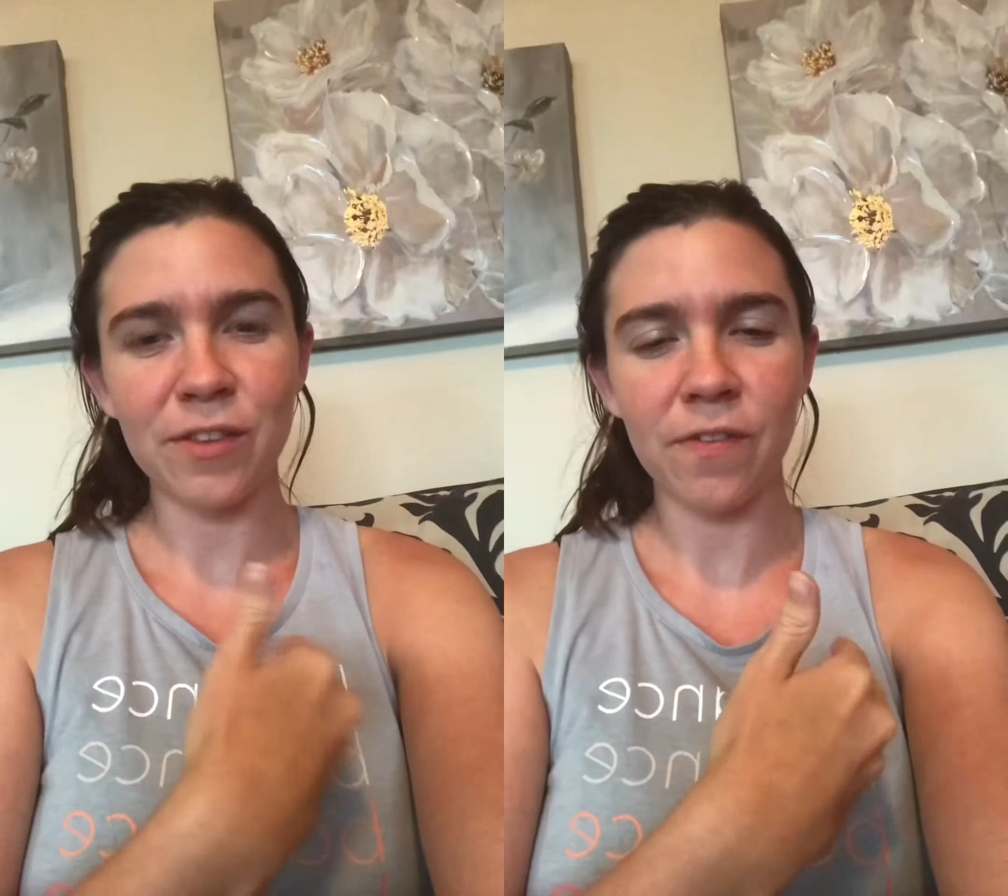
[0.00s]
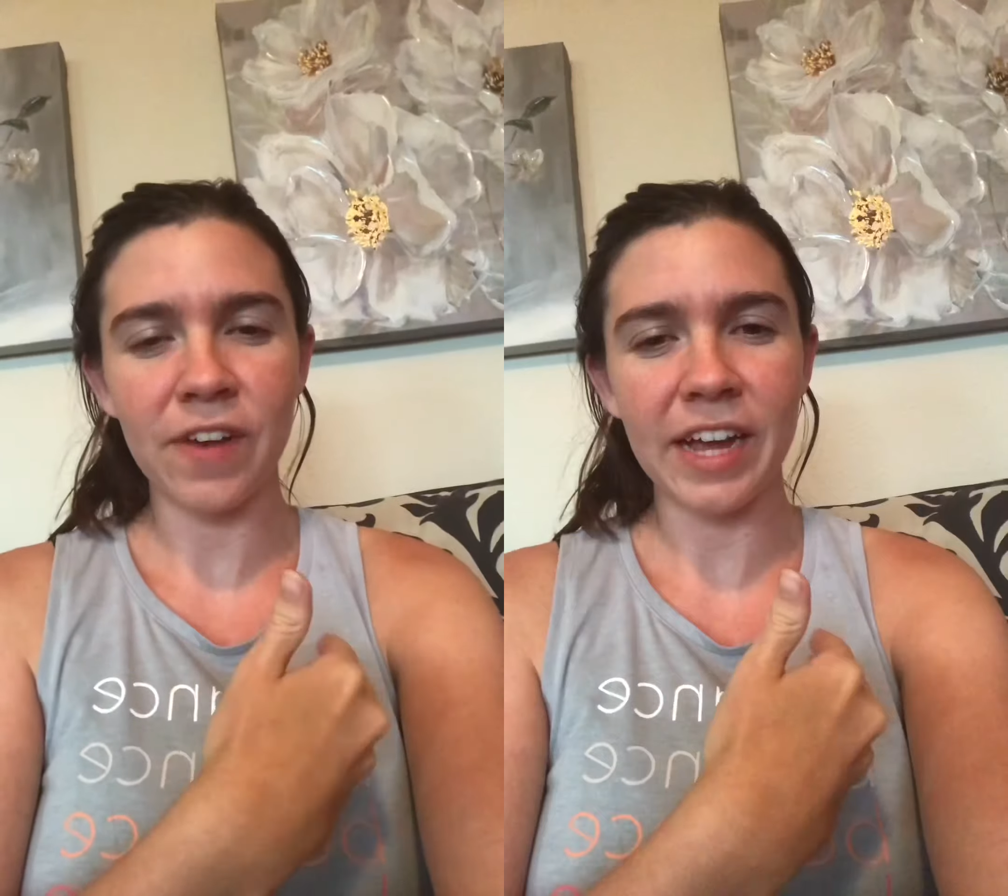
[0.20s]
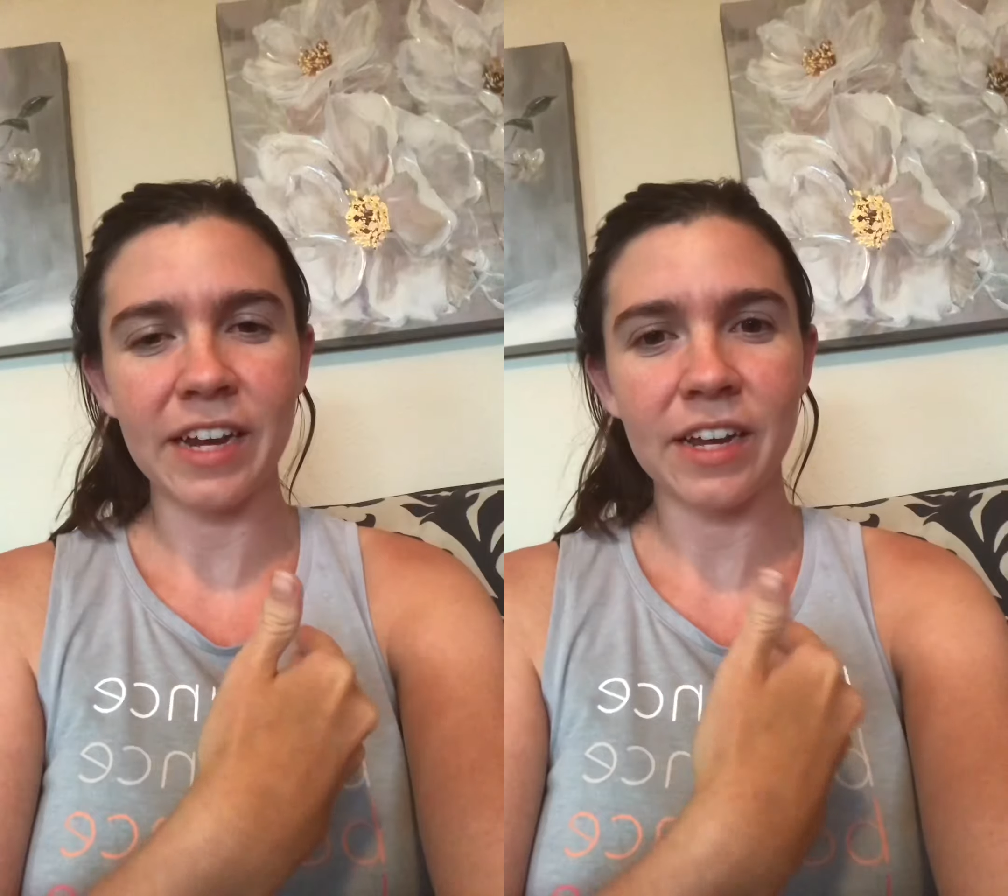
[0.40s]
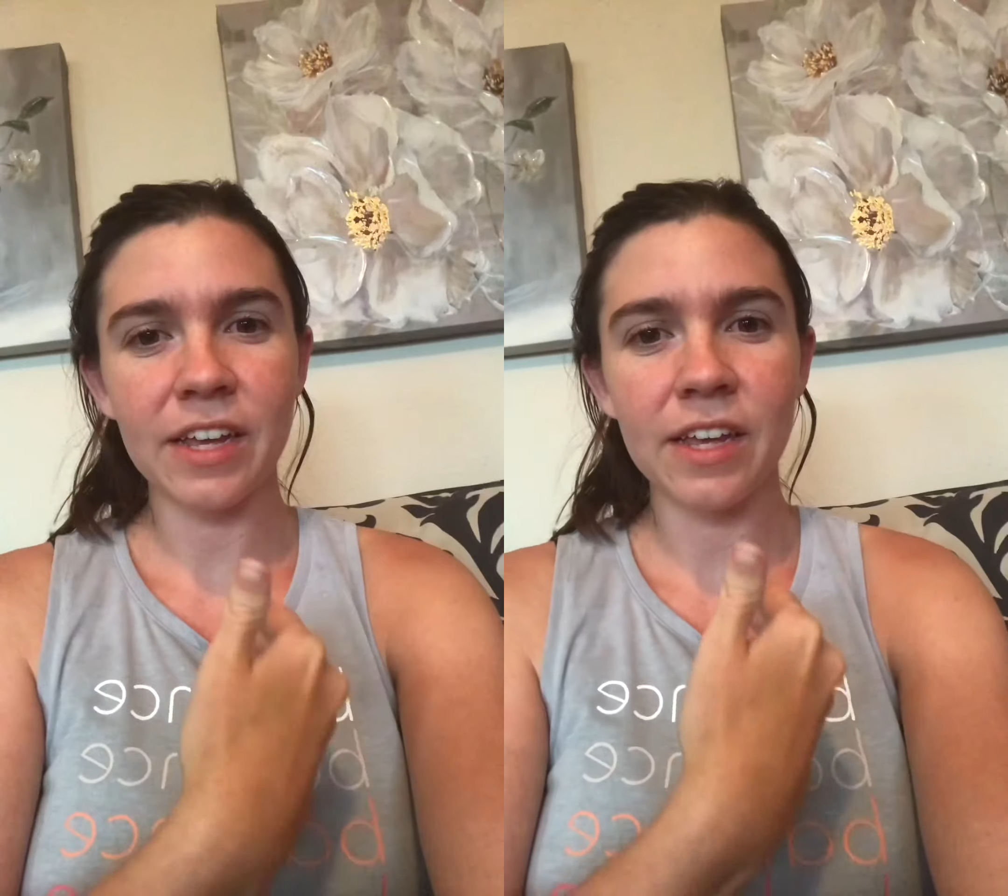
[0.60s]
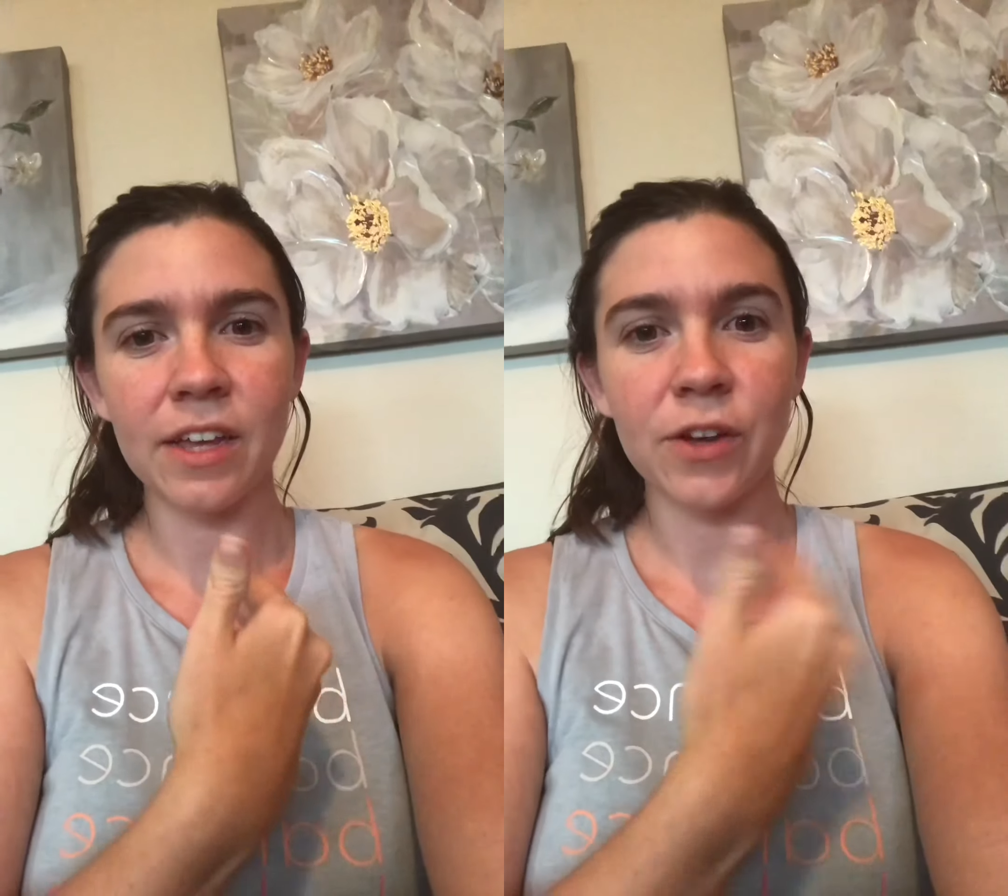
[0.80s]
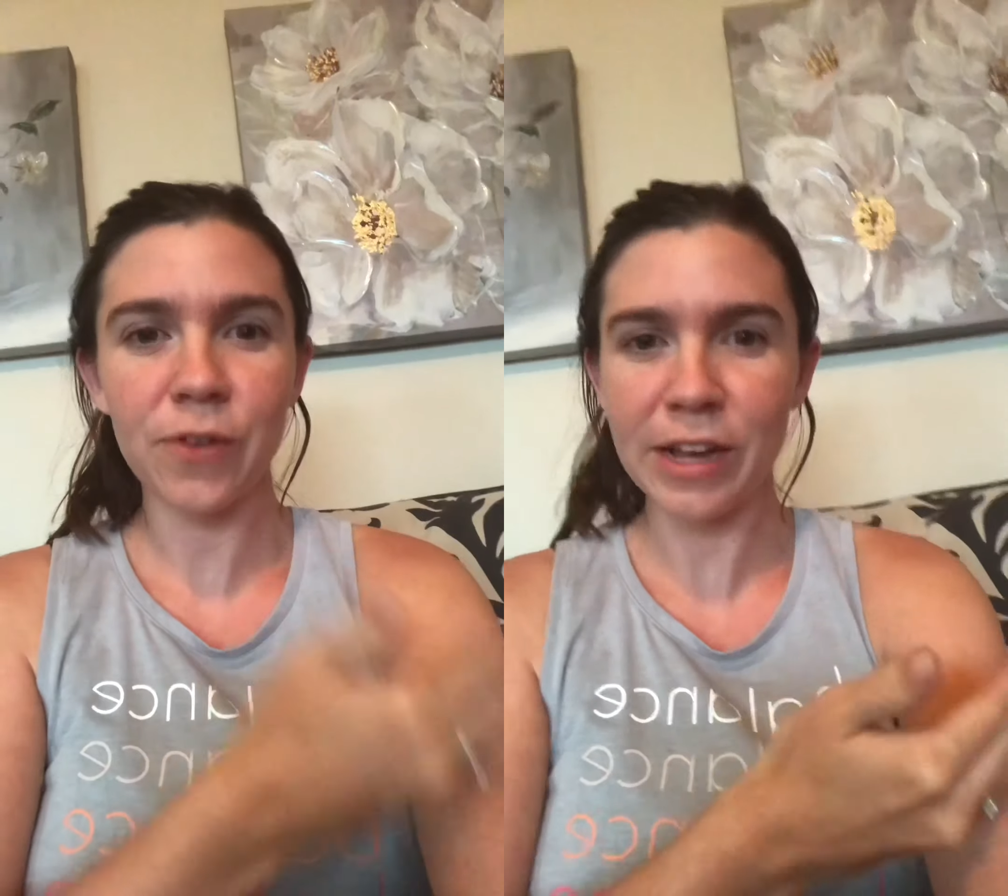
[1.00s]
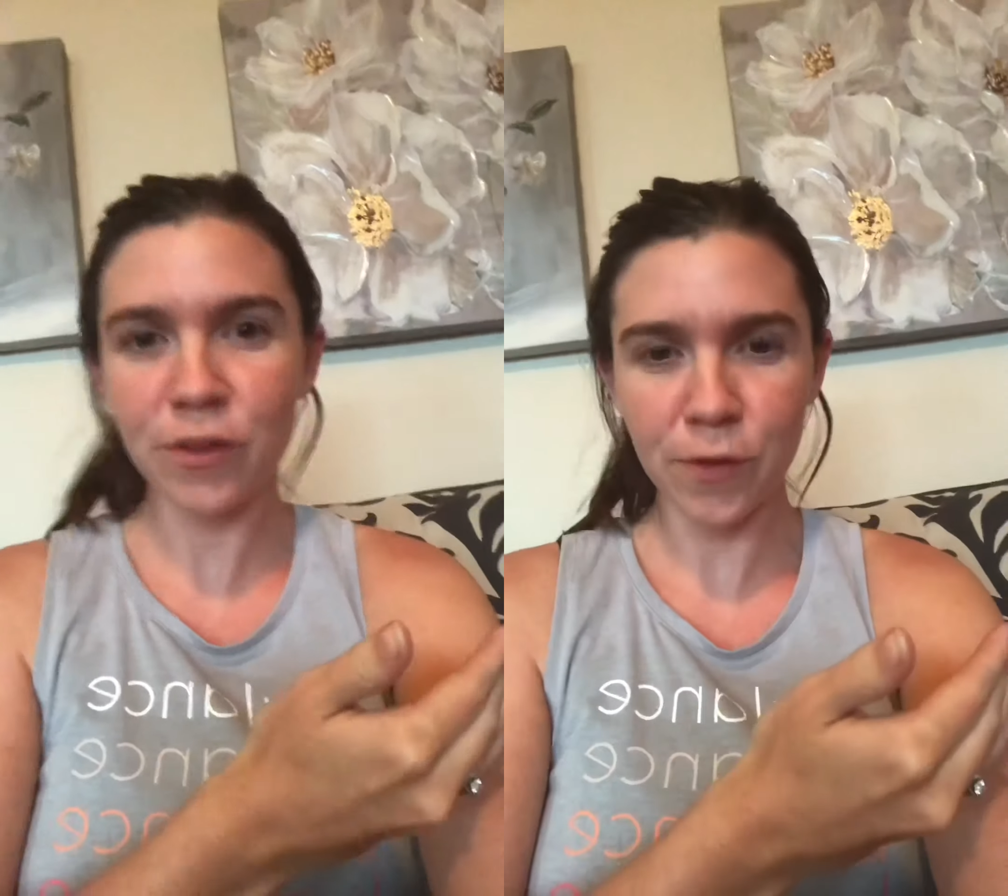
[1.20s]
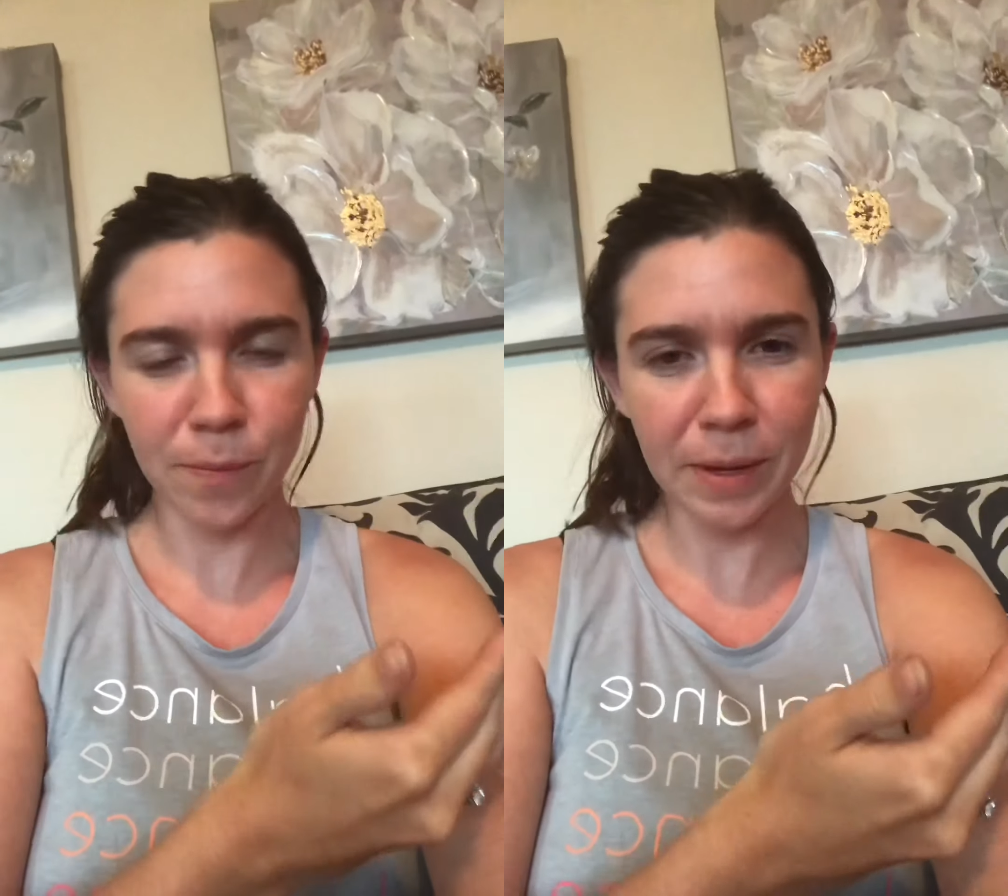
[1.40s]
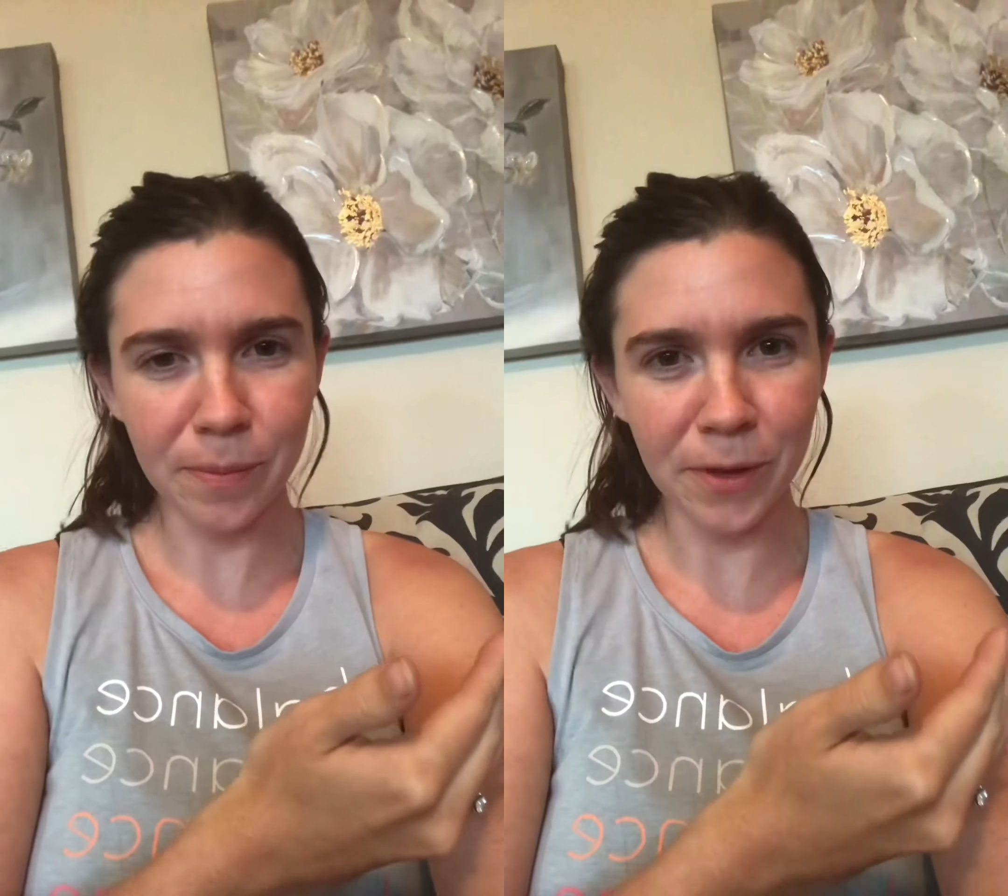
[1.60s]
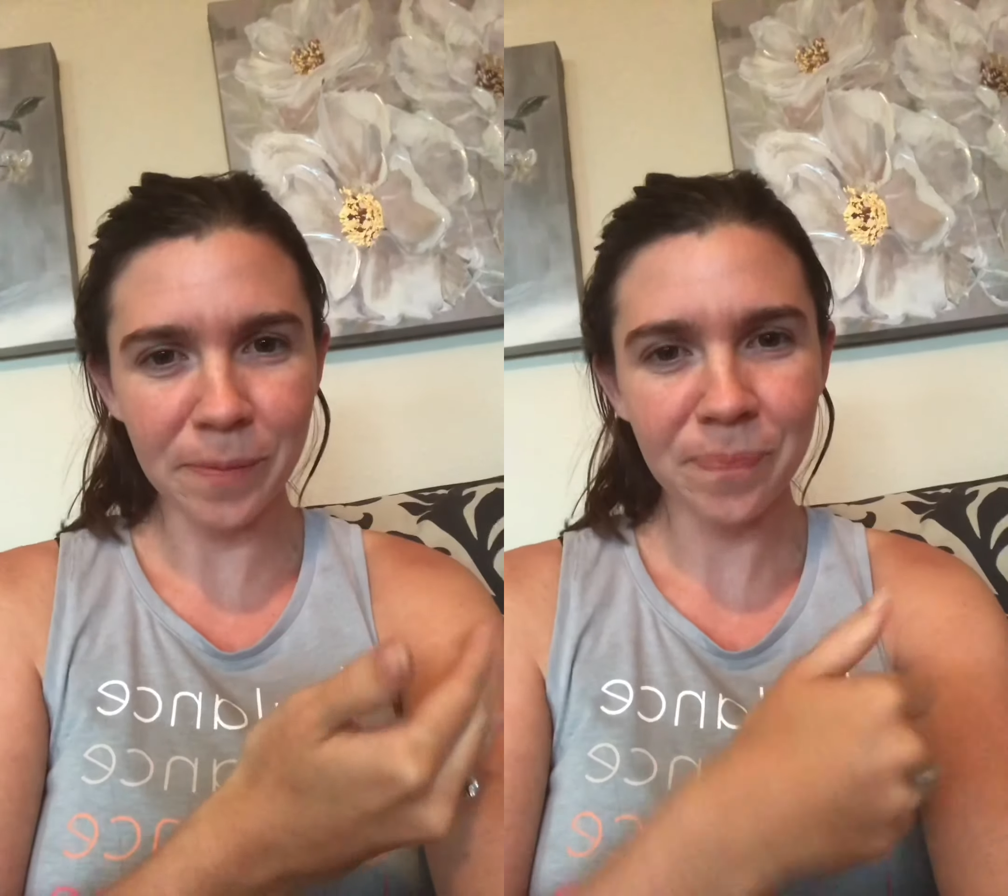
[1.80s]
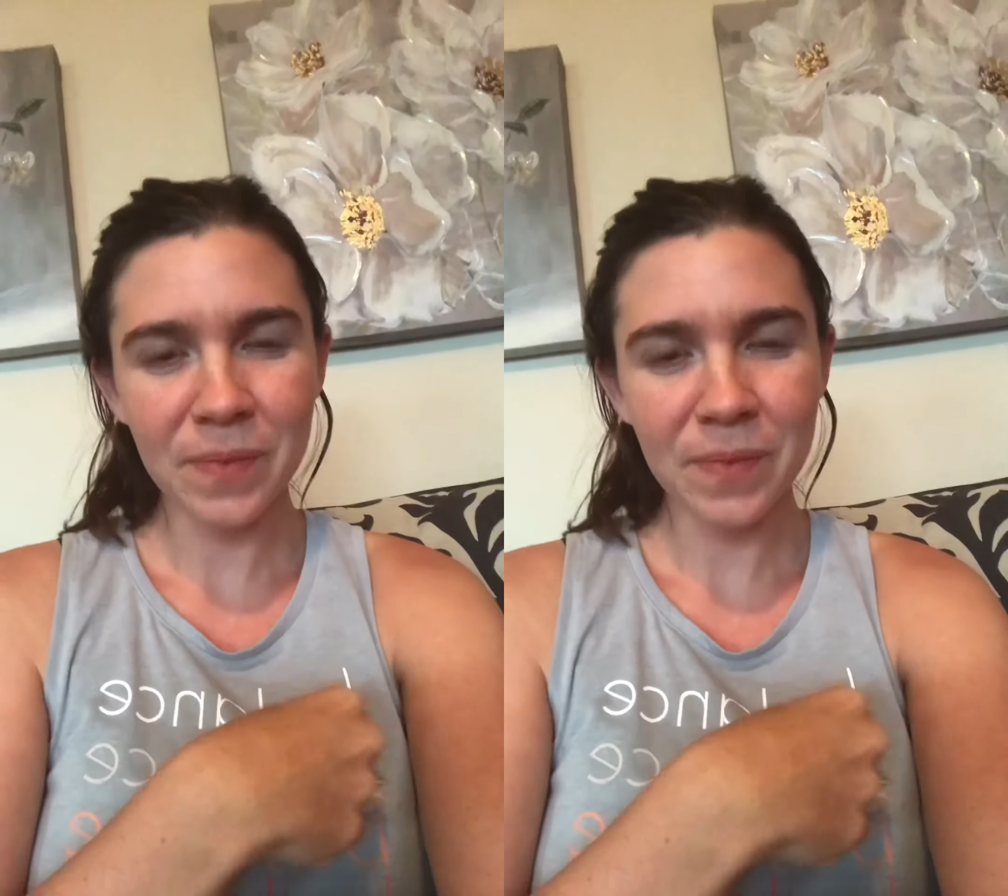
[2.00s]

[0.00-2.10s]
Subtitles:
to find grace for people.